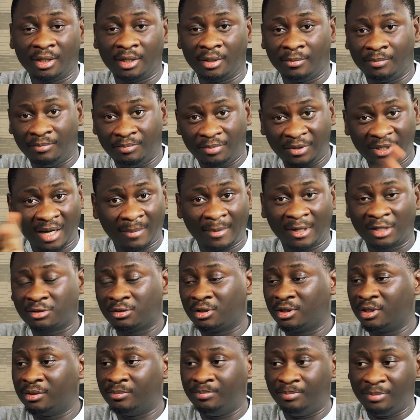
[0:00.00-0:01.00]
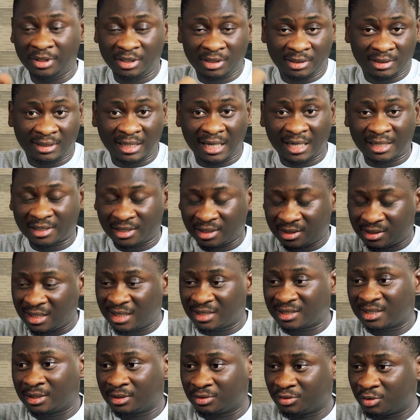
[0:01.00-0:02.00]
big task, a
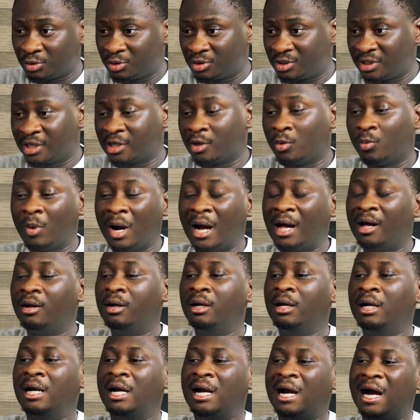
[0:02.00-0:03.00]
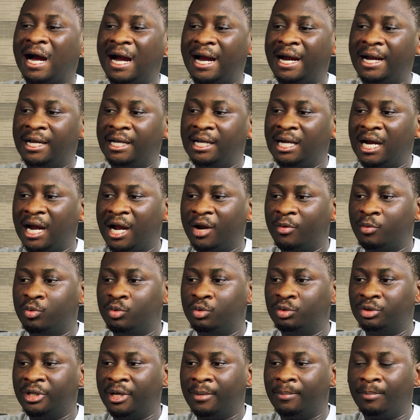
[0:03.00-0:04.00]
task that is going to take a while, I
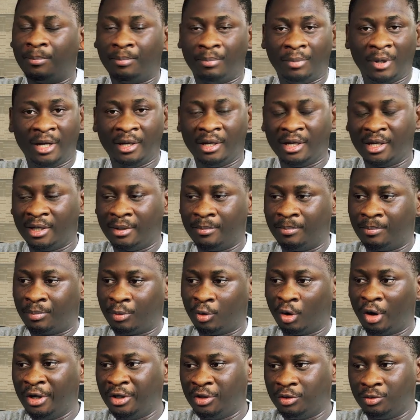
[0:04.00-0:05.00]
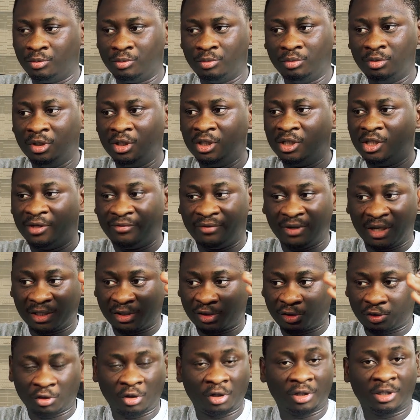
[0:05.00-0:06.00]
would employ you, if you are
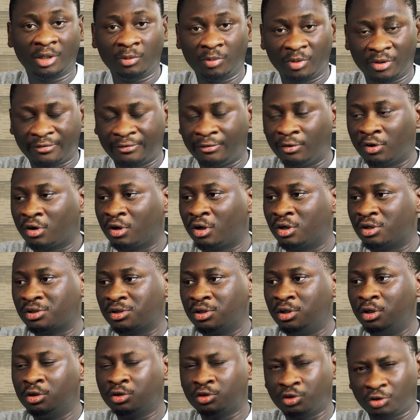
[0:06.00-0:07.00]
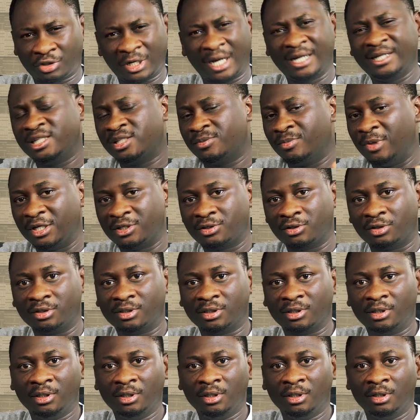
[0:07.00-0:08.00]
struggling with focus, to try this method.
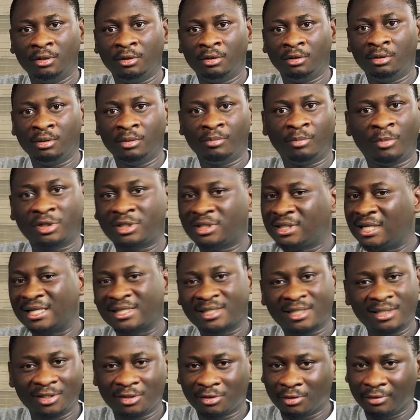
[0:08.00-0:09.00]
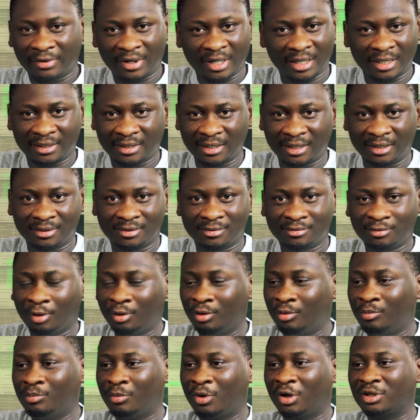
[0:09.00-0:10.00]
Multitasking is overrated.
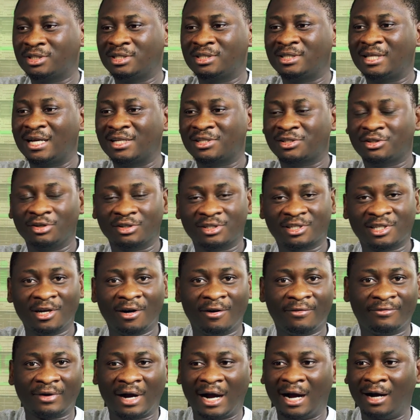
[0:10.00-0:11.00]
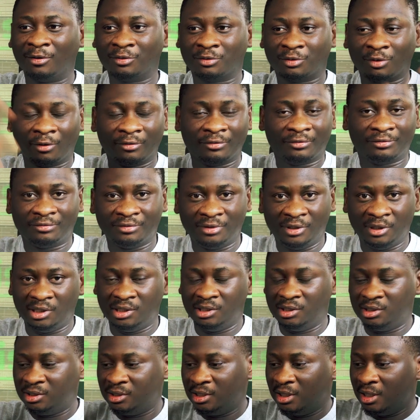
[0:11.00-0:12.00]
Don't multitask yourself out of
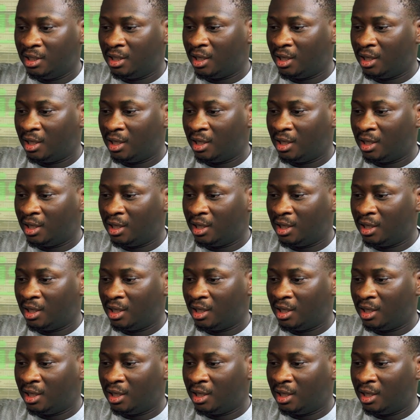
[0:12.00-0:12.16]
the